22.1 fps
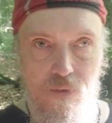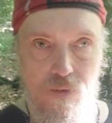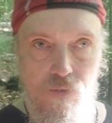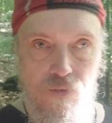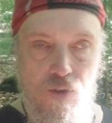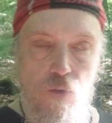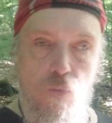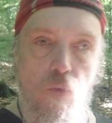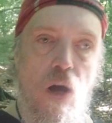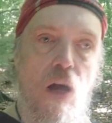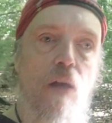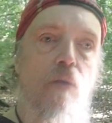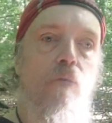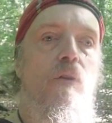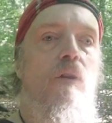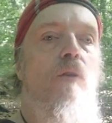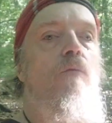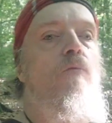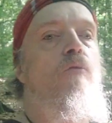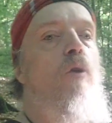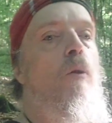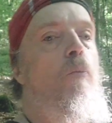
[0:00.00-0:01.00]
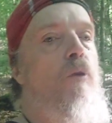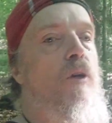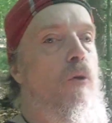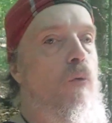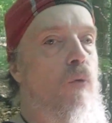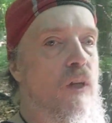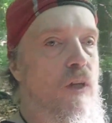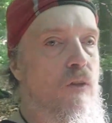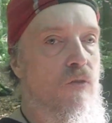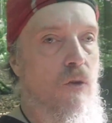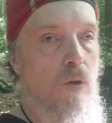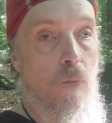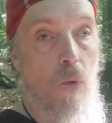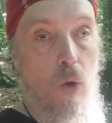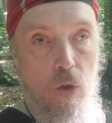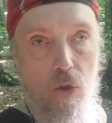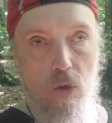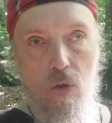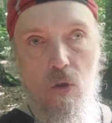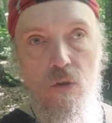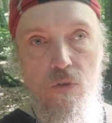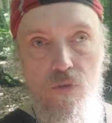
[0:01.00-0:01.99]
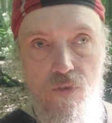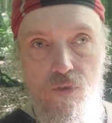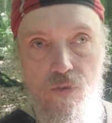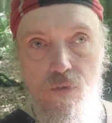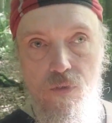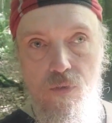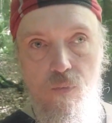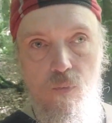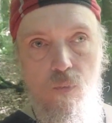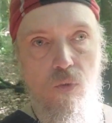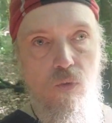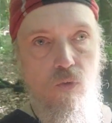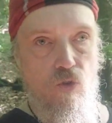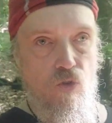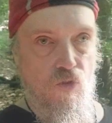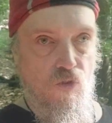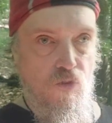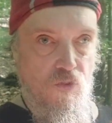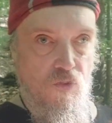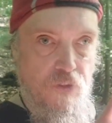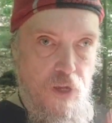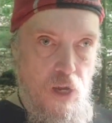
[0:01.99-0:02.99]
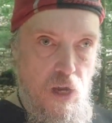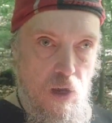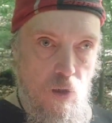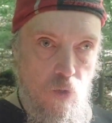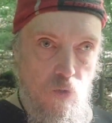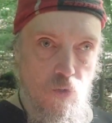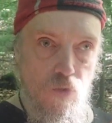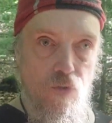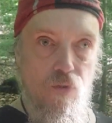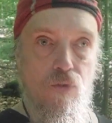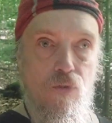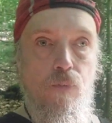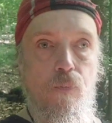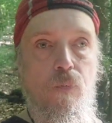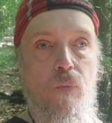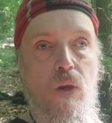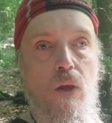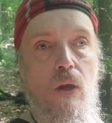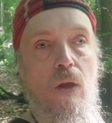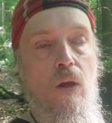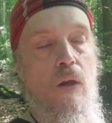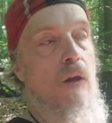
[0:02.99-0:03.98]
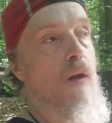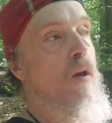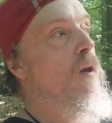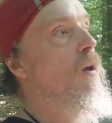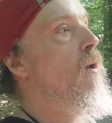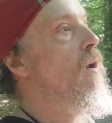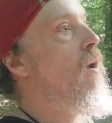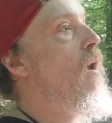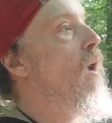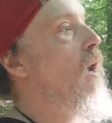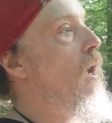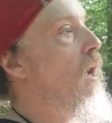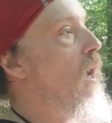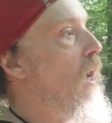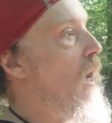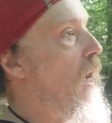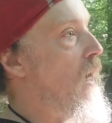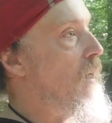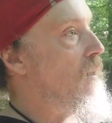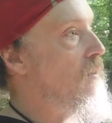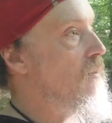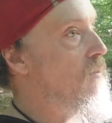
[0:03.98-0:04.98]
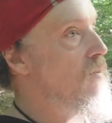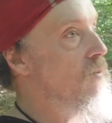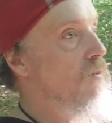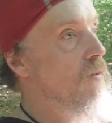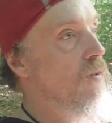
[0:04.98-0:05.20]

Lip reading: deriving from the Greek term oikos, which is the house, and